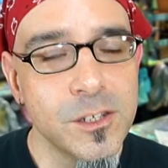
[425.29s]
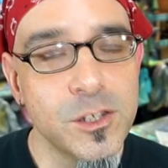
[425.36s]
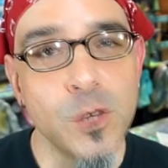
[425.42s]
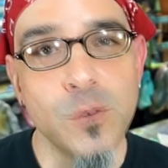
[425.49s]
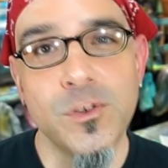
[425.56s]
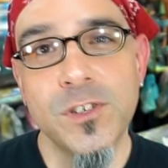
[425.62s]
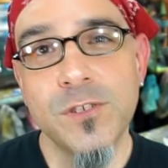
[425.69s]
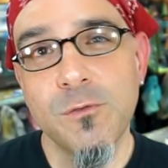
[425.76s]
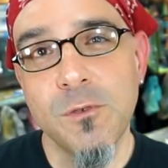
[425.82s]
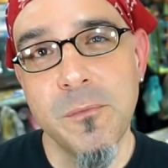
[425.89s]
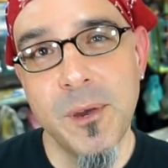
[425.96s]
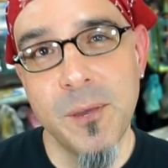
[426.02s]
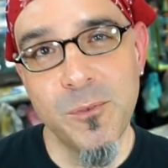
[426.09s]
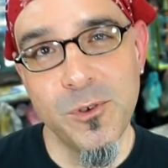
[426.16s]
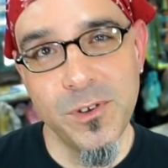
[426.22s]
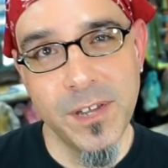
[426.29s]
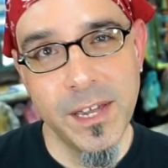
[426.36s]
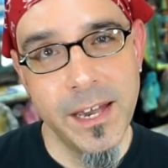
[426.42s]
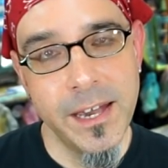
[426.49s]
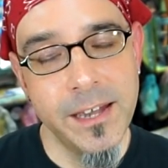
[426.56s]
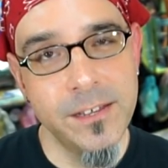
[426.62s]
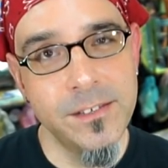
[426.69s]
So just remember, you
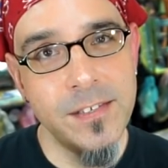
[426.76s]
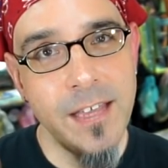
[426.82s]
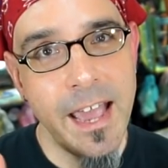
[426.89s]
guys,